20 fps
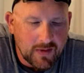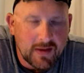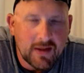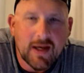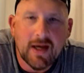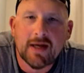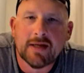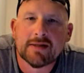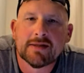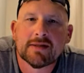
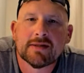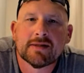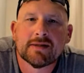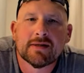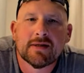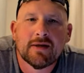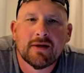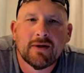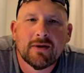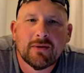
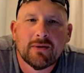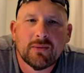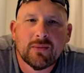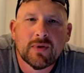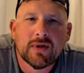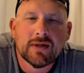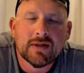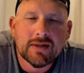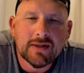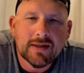Yes,
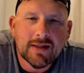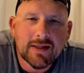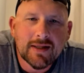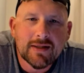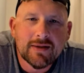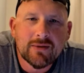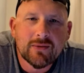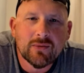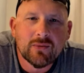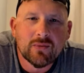we
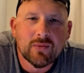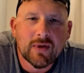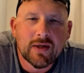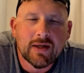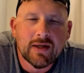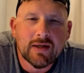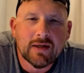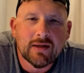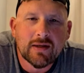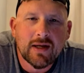did
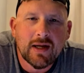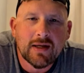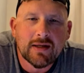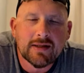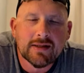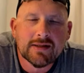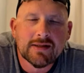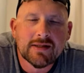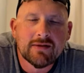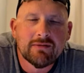win a
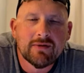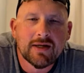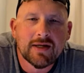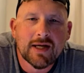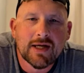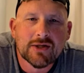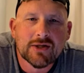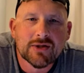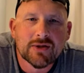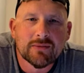Disney
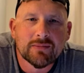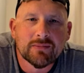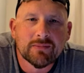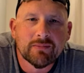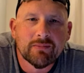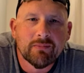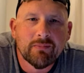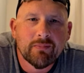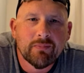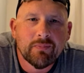vacation.
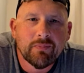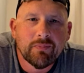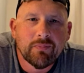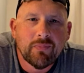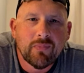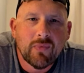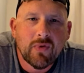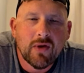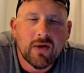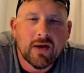
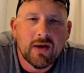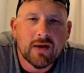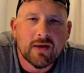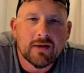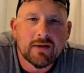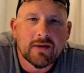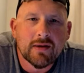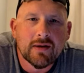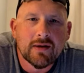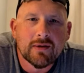
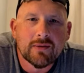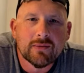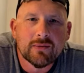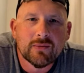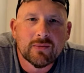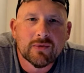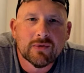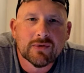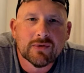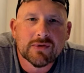And
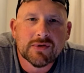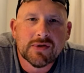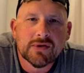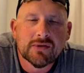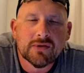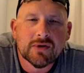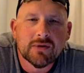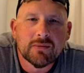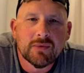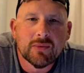we're
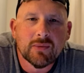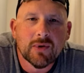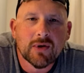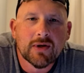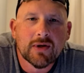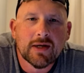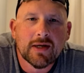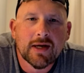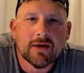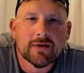still going to be
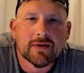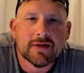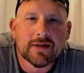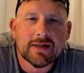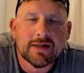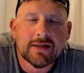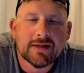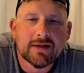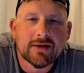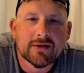working out the
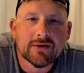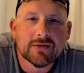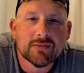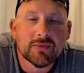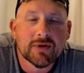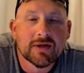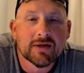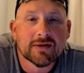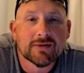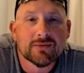details
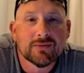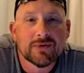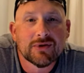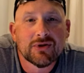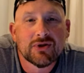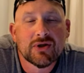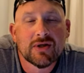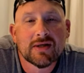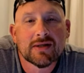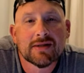because we
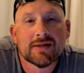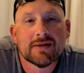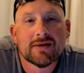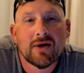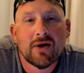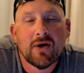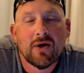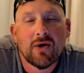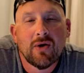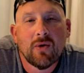just
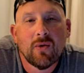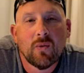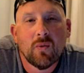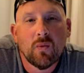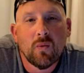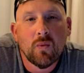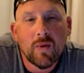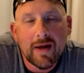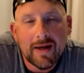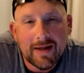
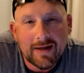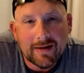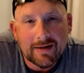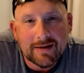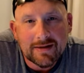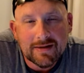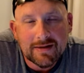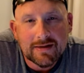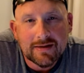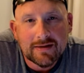
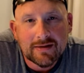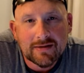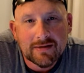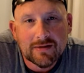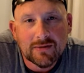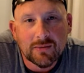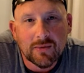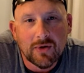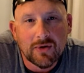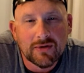went
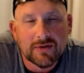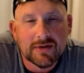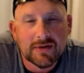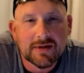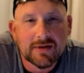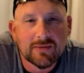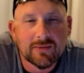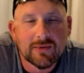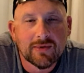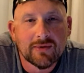to Walt
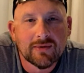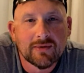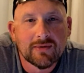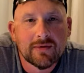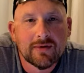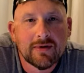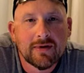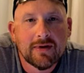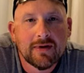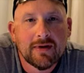Disney World.
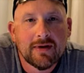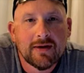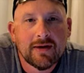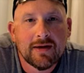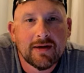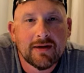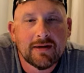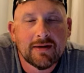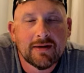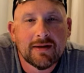
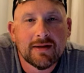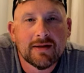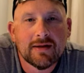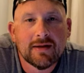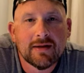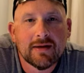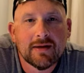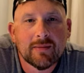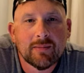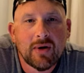And
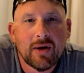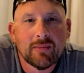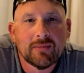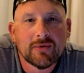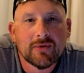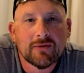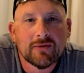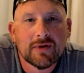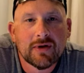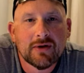then
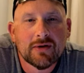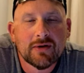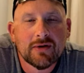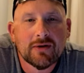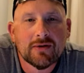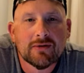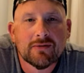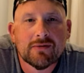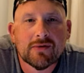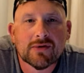popped over here to
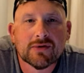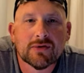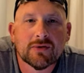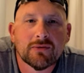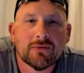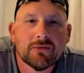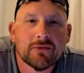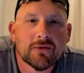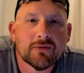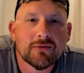
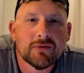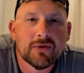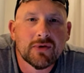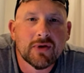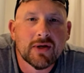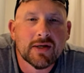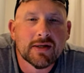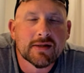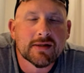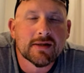Universal for a few
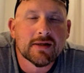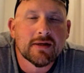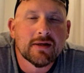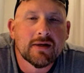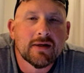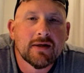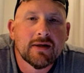days.